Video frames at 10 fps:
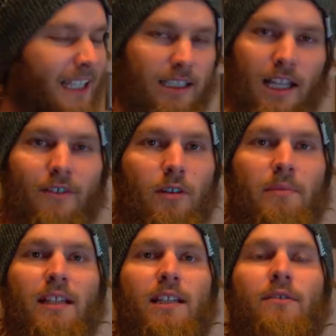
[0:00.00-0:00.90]
I love them.
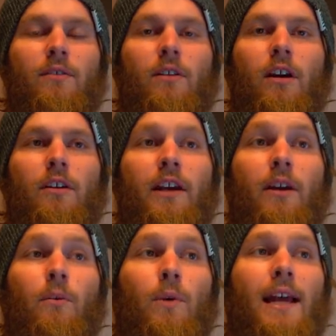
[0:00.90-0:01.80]
They
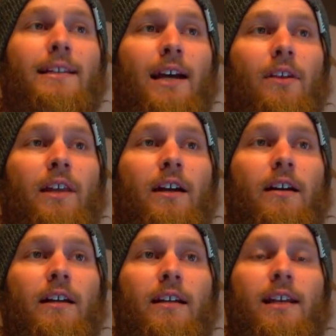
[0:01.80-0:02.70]
are right down
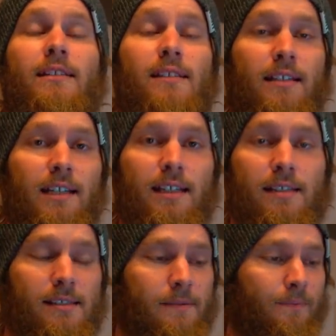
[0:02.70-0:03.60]
there in
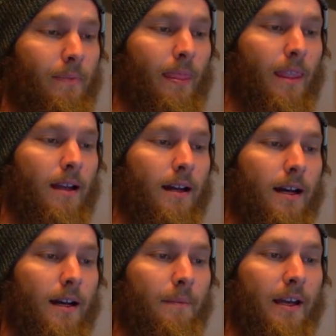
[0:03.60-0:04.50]
Encinitas.
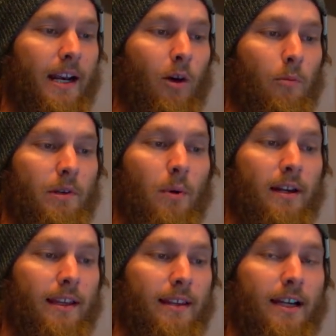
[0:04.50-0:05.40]
And I will be
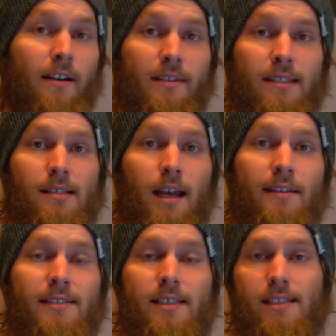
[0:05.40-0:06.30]
working there this
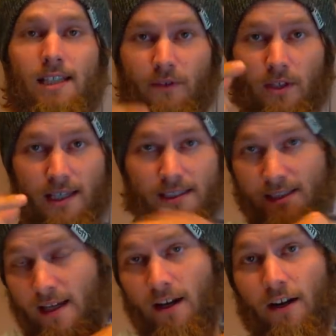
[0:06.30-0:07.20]
off season. If you guys
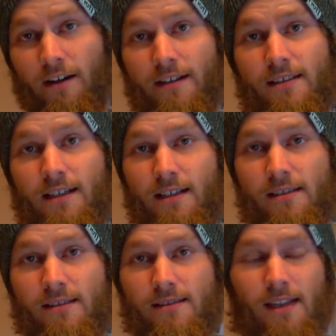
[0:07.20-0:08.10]
are in Encinitas,
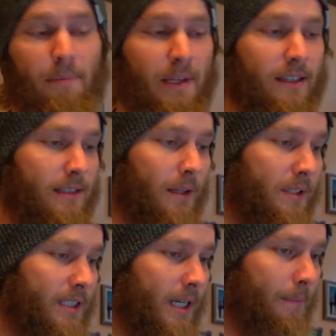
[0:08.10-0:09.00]
stop in, say
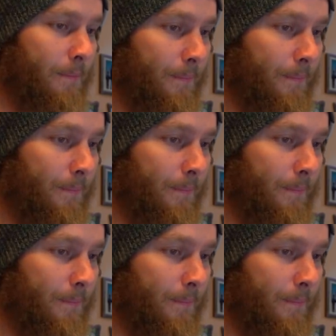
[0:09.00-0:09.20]
what's up.